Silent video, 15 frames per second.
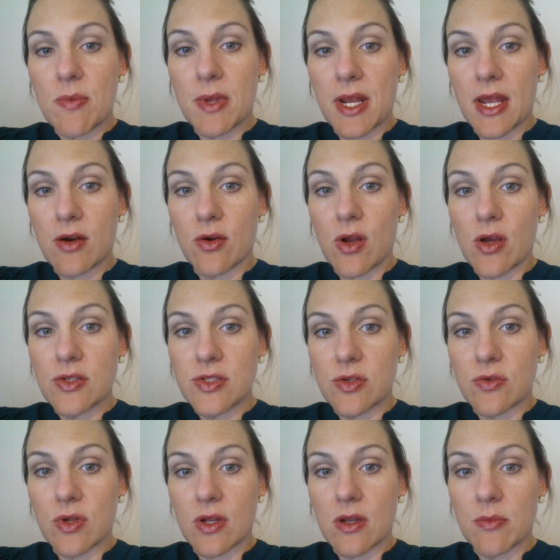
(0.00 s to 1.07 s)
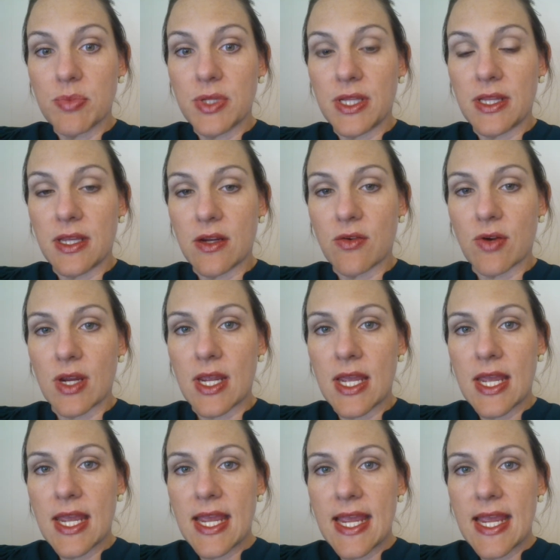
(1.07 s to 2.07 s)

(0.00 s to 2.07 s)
but I don't also completely agree,